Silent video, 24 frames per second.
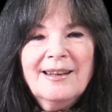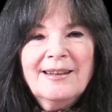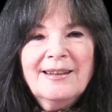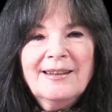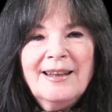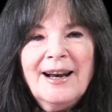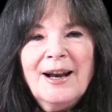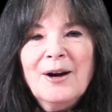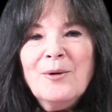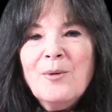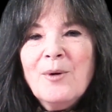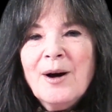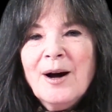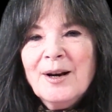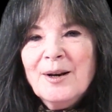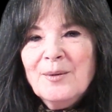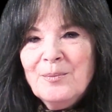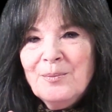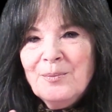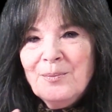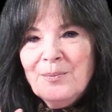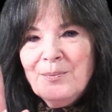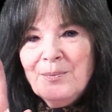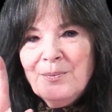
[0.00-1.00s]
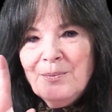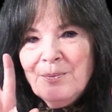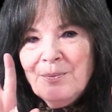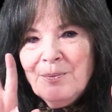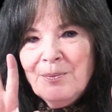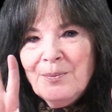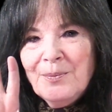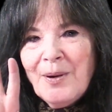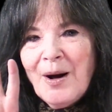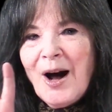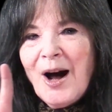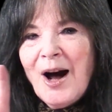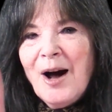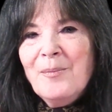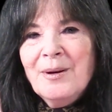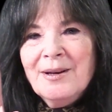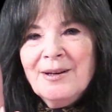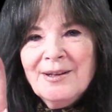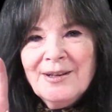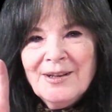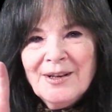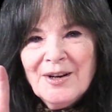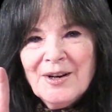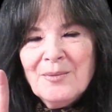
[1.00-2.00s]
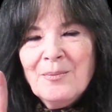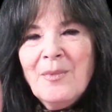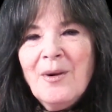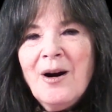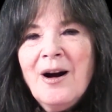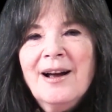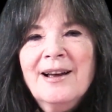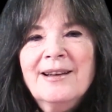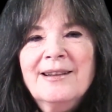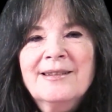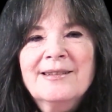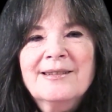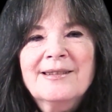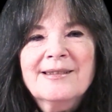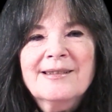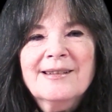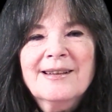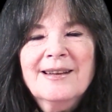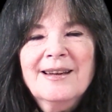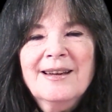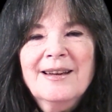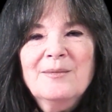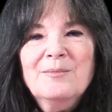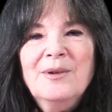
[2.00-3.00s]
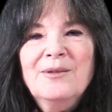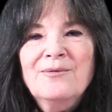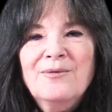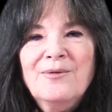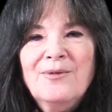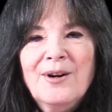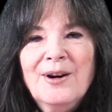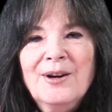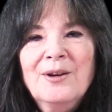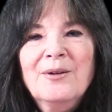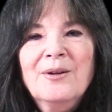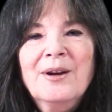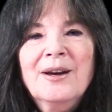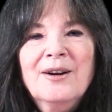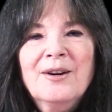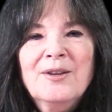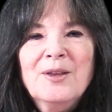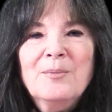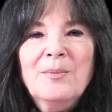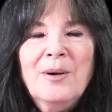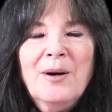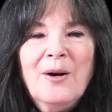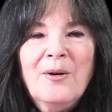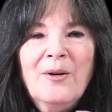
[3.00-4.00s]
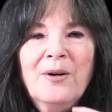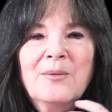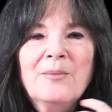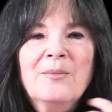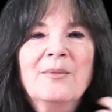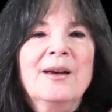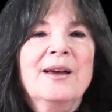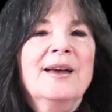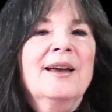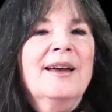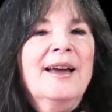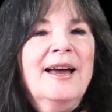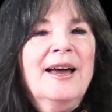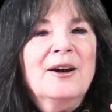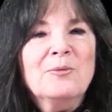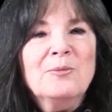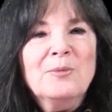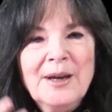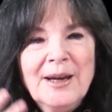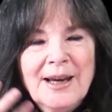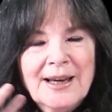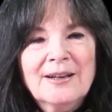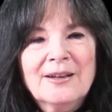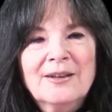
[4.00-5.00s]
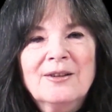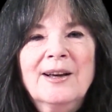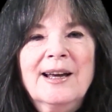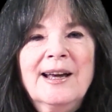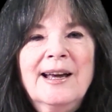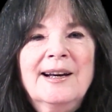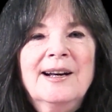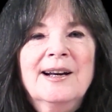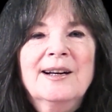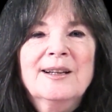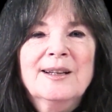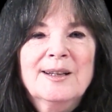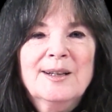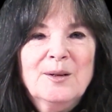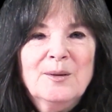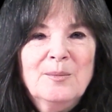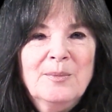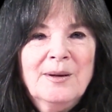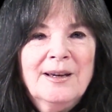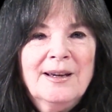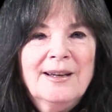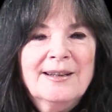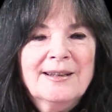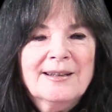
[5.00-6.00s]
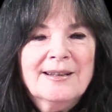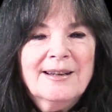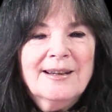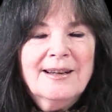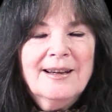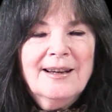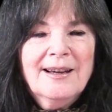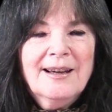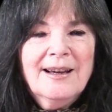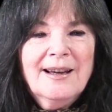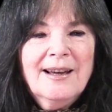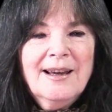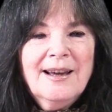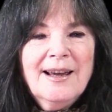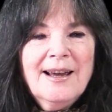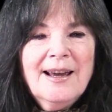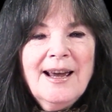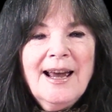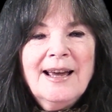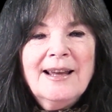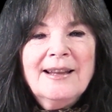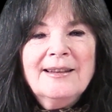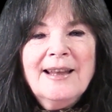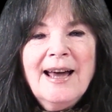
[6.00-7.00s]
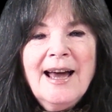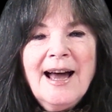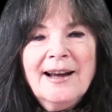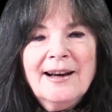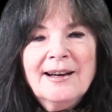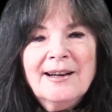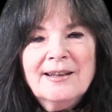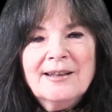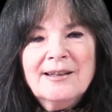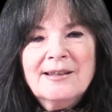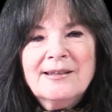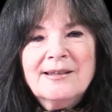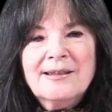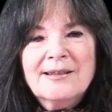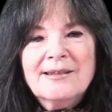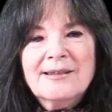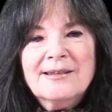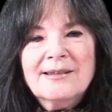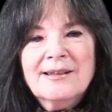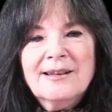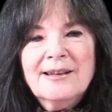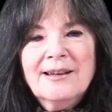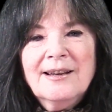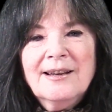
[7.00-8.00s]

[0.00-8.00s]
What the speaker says: that I want to pop into your minds before you hear the poem, and we can look at it a little bit. And that is